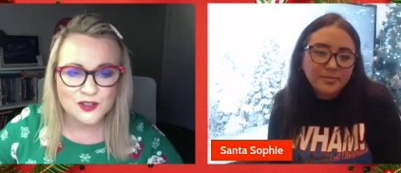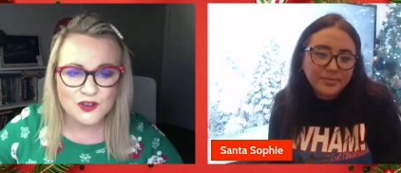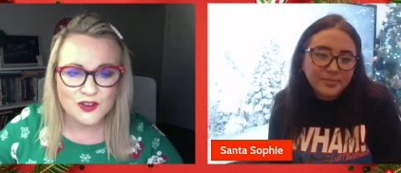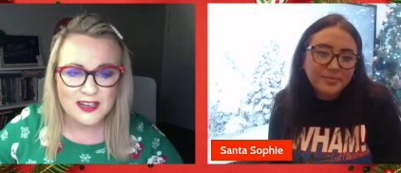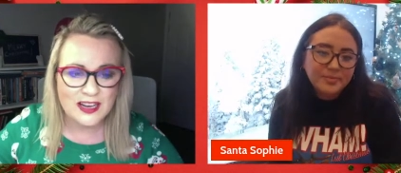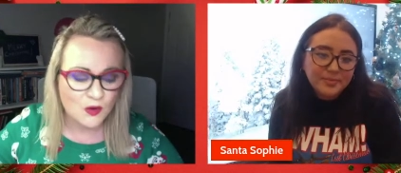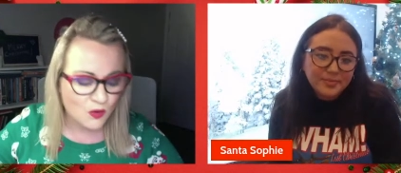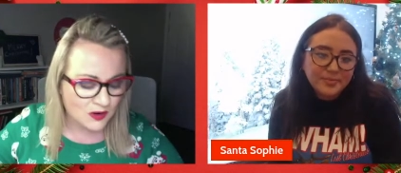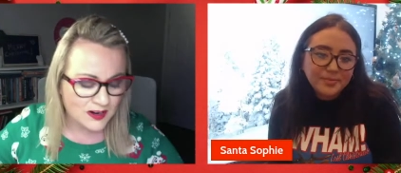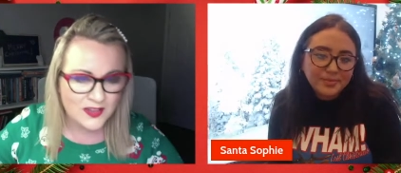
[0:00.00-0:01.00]
Speaker 1: struggling
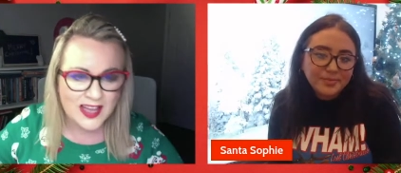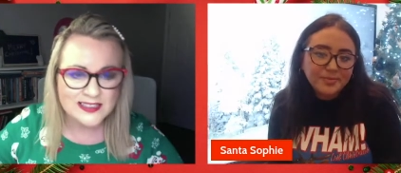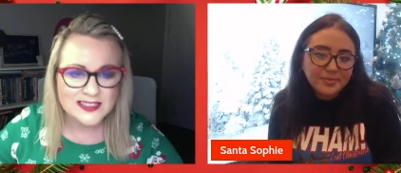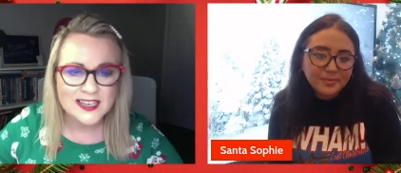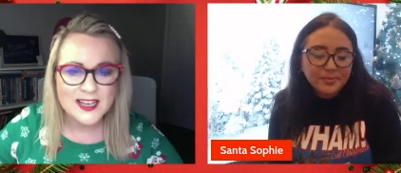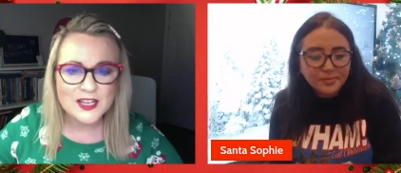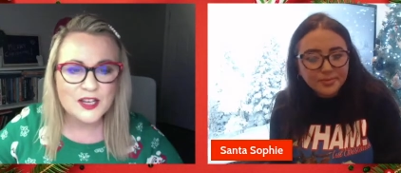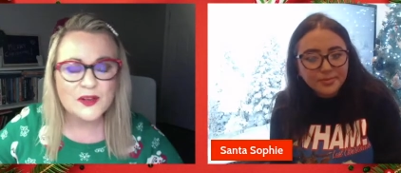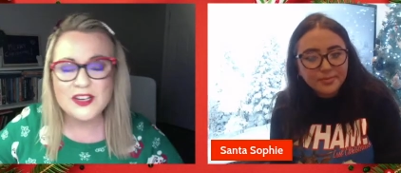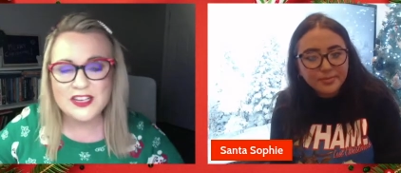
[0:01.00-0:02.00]
or that,
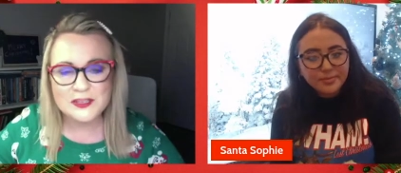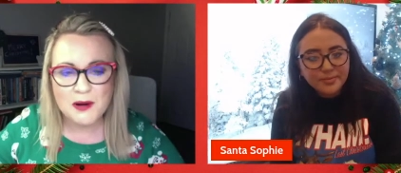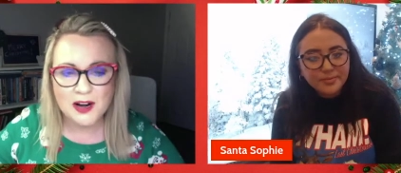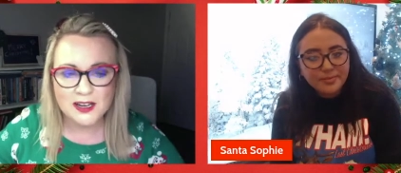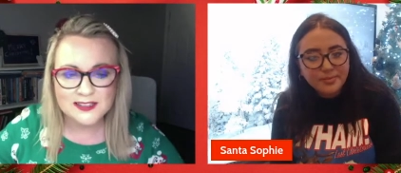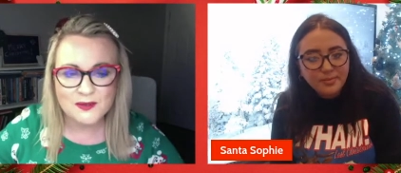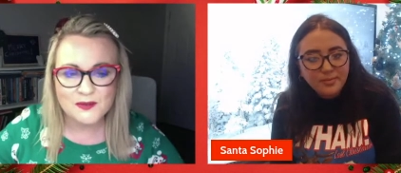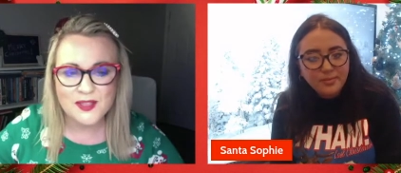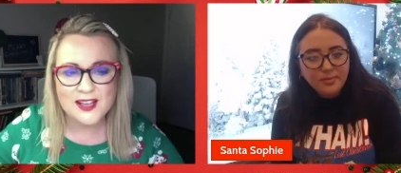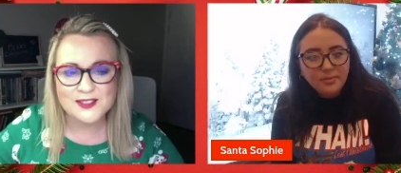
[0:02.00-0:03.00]
you know, you need to park
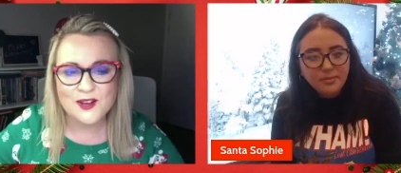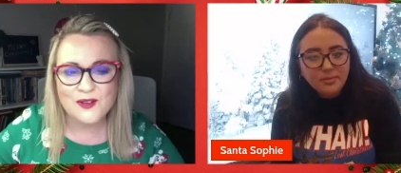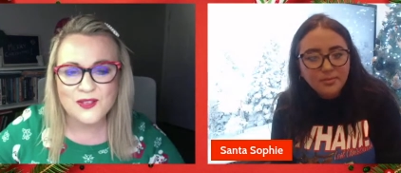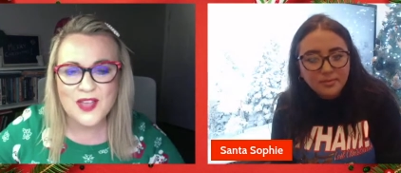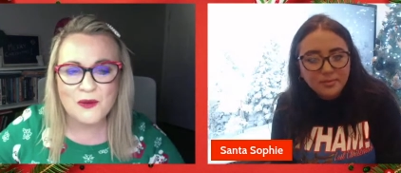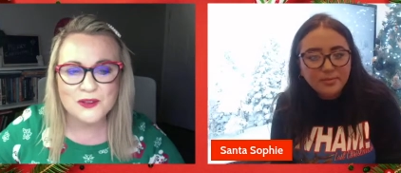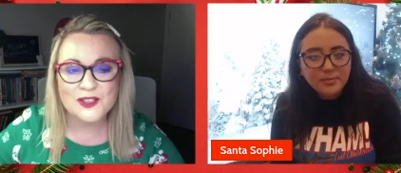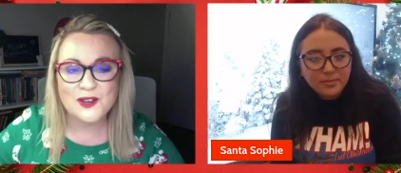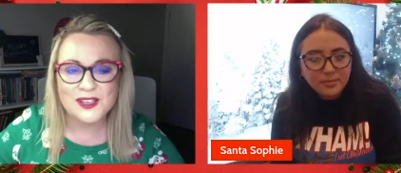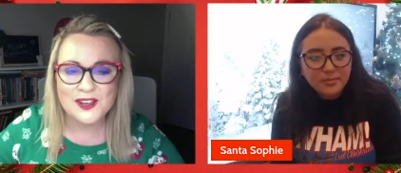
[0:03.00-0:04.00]
something. So that was a
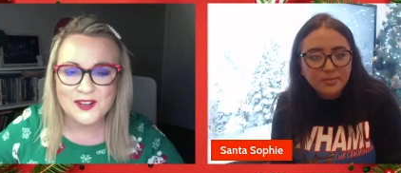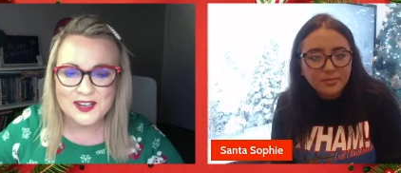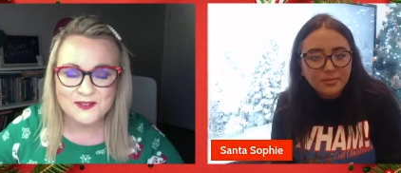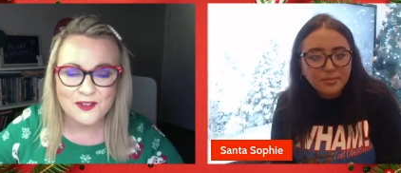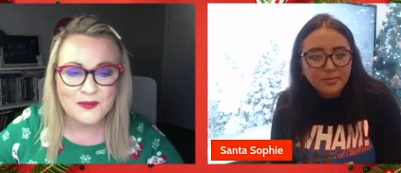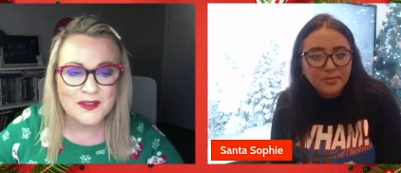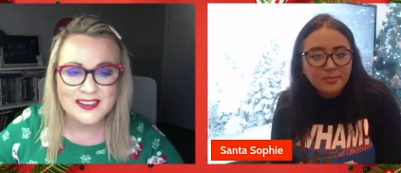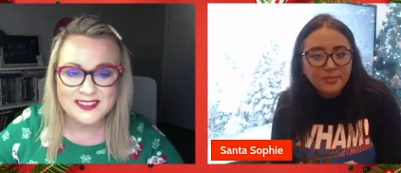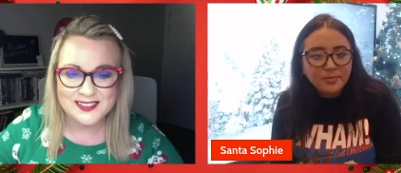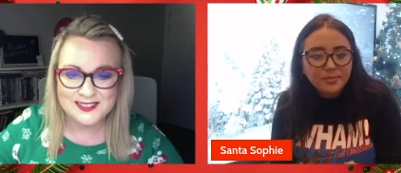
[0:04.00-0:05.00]
good learning for
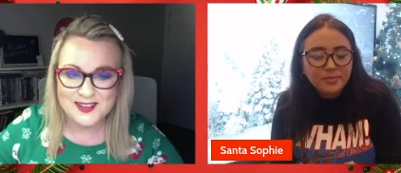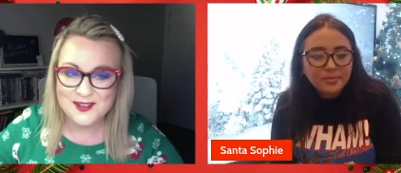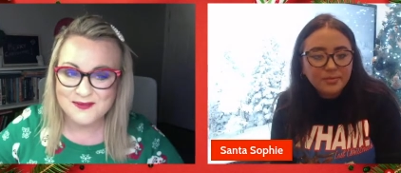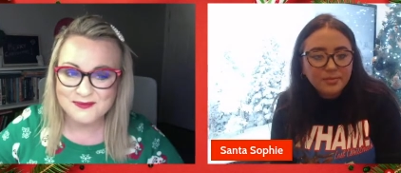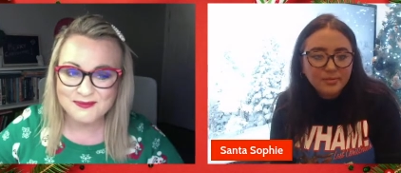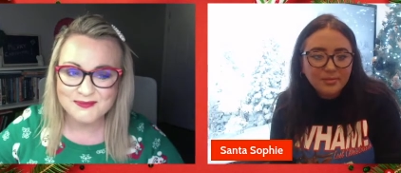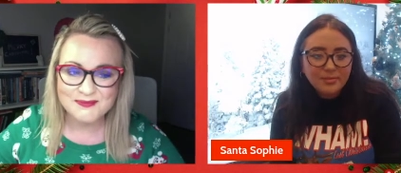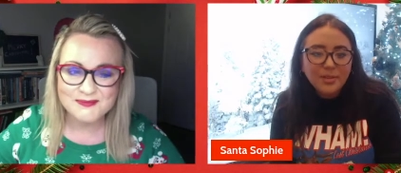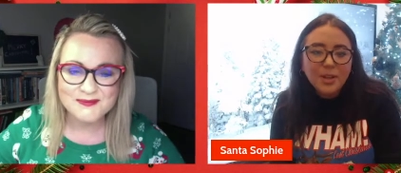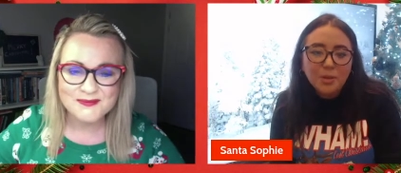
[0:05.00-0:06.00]
me this year.
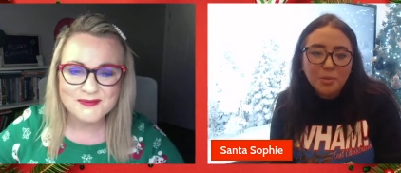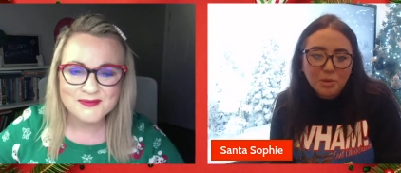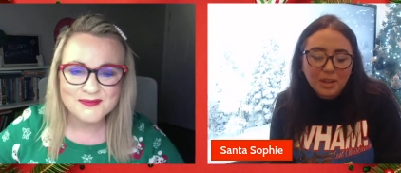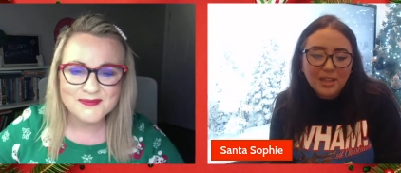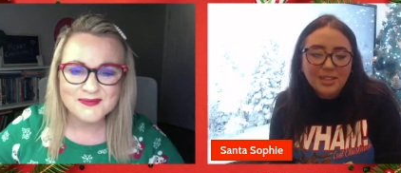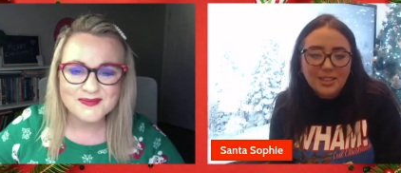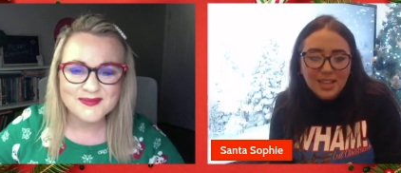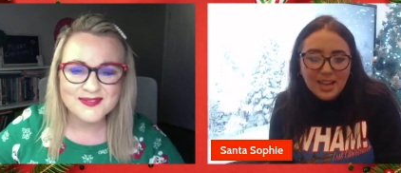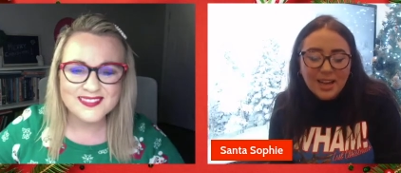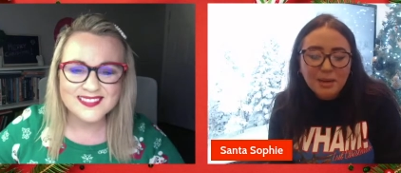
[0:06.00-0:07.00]
Speaker 2: Oh, brilliant.
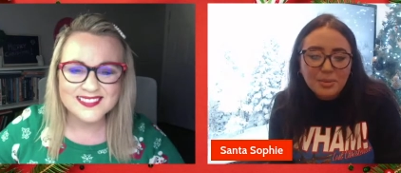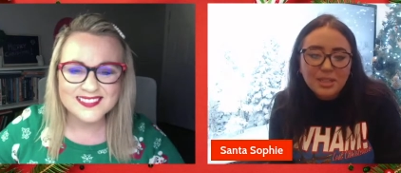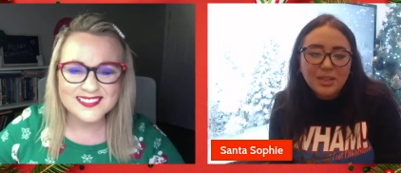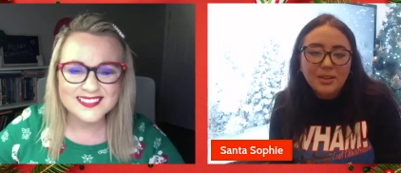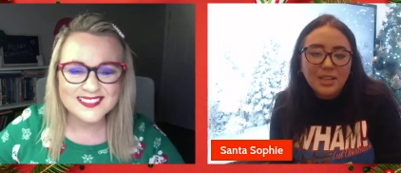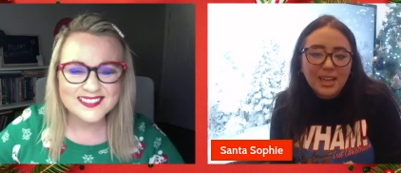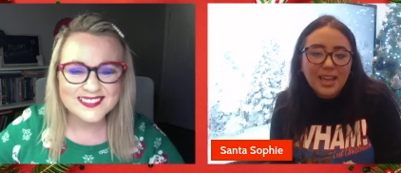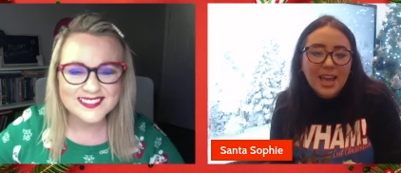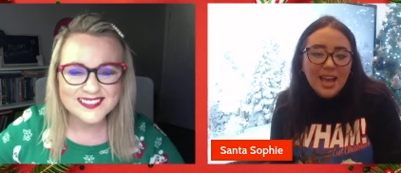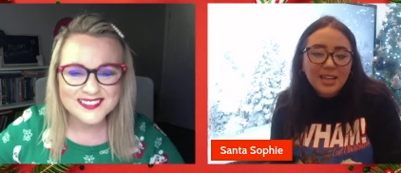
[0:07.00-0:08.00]
Yeah,
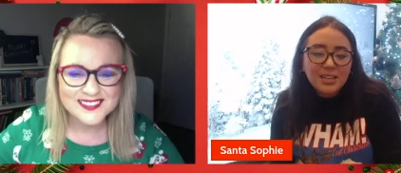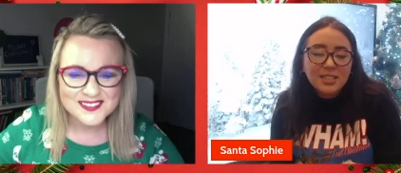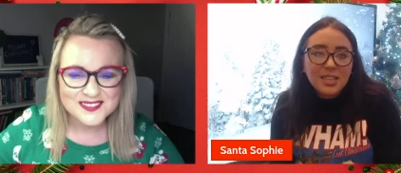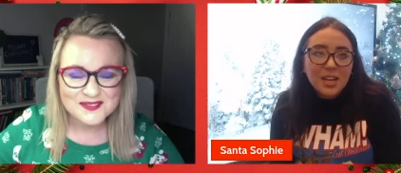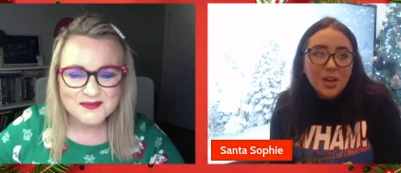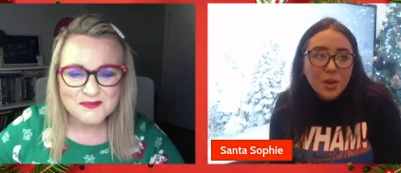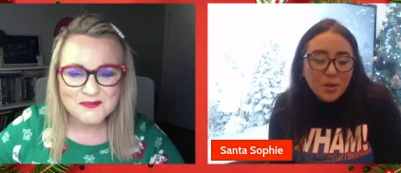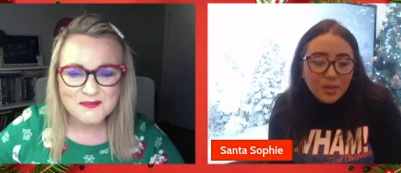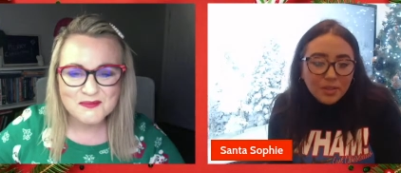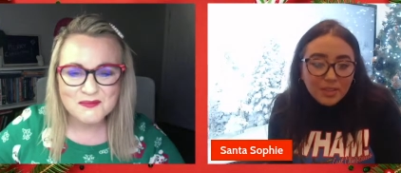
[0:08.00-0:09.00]
absolutely. And
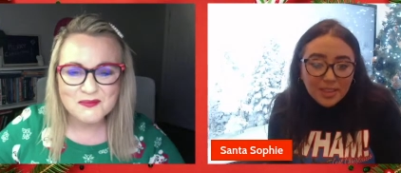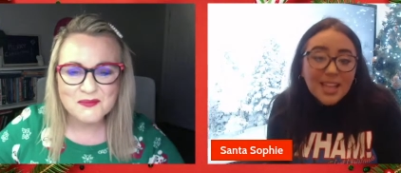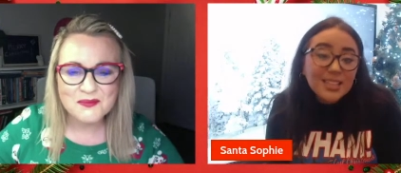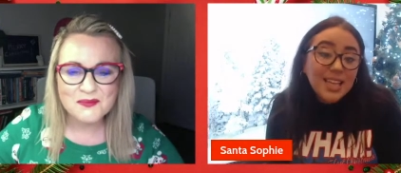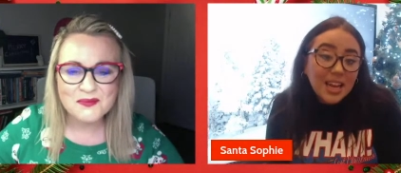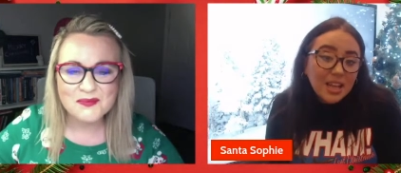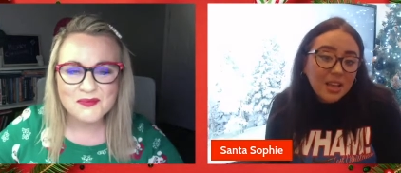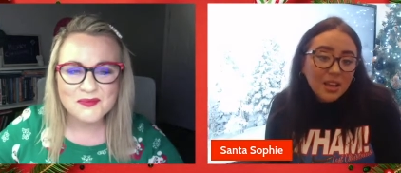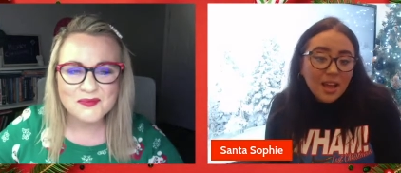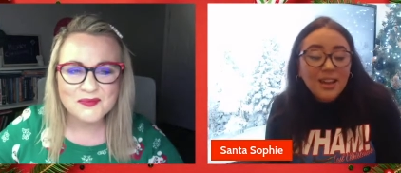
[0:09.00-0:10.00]
that's kind
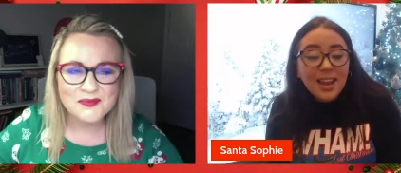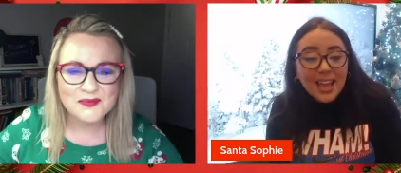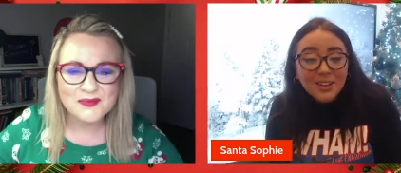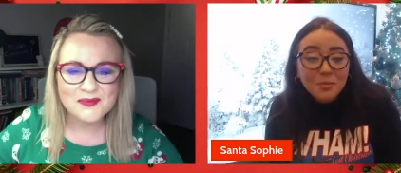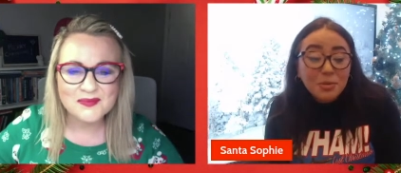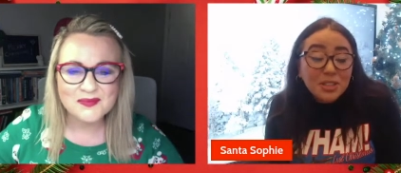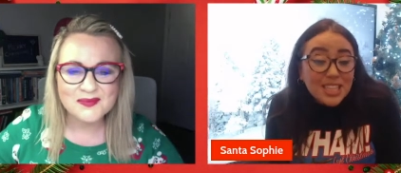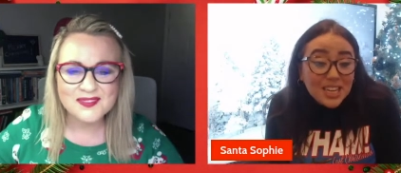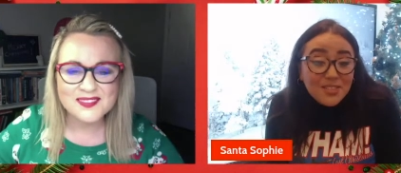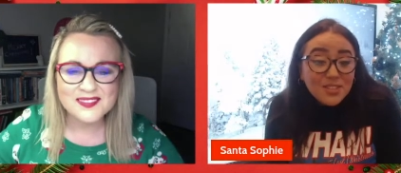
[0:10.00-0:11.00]
of a negative, but it's
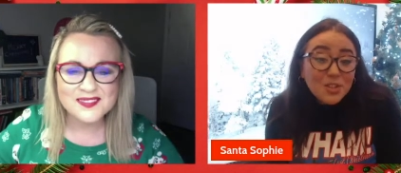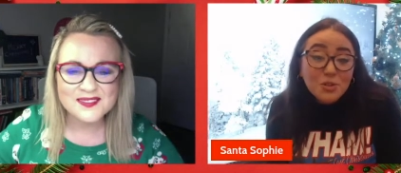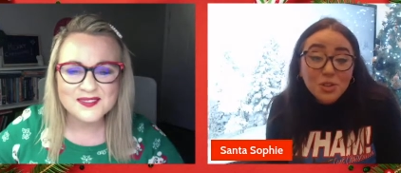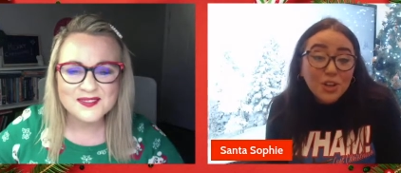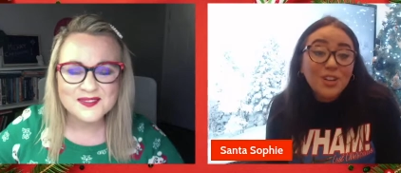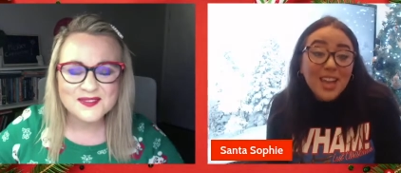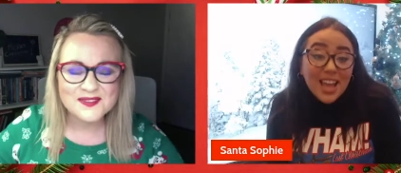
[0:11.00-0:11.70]
even you turn